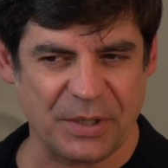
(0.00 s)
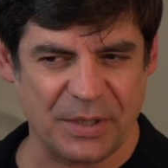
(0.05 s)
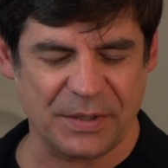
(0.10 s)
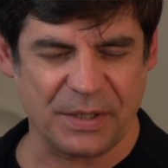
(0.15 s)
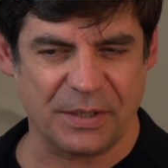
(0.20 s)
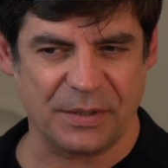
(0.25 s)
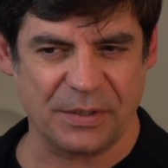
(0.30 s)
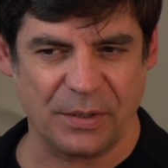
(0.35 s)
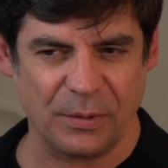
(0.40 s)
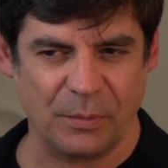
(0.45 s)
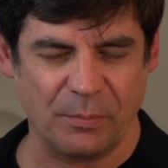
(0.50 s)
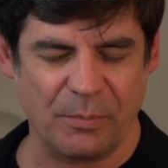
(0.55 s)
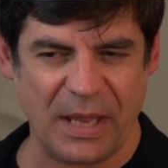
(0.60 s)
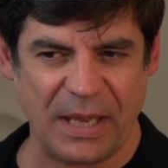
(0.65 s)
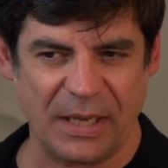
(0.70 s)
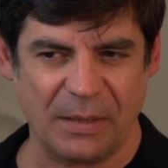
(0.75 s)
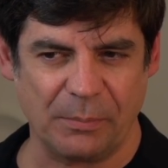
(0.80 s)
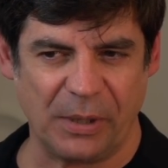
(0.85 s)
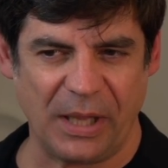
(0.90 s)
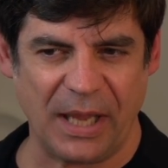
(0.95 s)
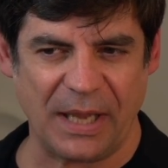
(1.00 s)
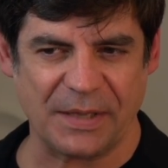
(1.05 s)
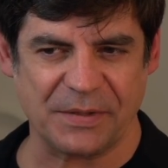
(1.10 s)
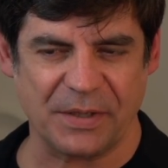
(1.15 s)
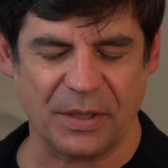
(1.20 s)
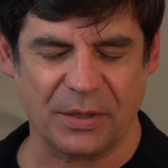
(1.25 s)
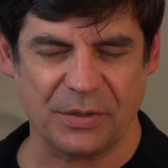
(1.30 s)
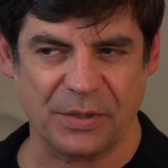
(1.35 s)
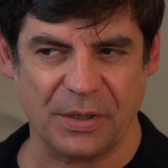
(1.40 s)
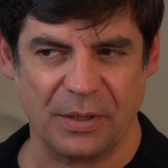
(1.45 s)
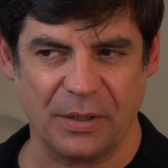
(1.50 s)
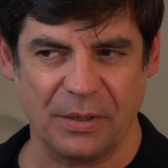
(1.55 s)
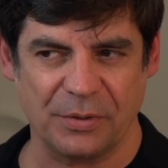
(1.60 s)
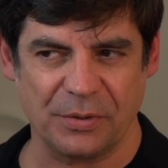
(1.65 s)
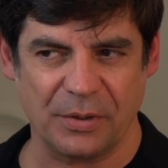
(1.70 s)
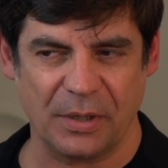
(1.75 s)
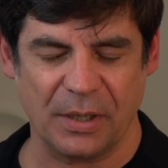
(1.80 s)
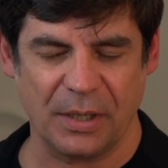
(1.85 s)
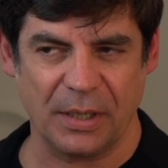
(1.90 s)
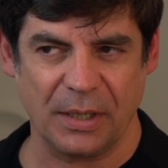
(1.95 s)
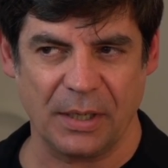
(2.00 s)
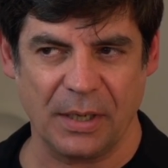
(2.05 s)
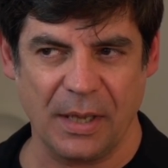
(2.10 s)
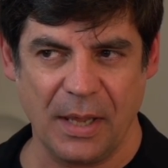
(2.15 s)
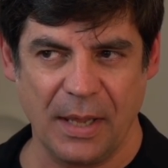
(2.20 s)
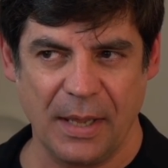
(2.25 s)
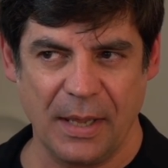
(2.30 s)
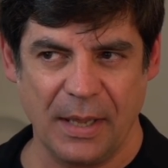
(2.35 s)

Is it to make plastic surgery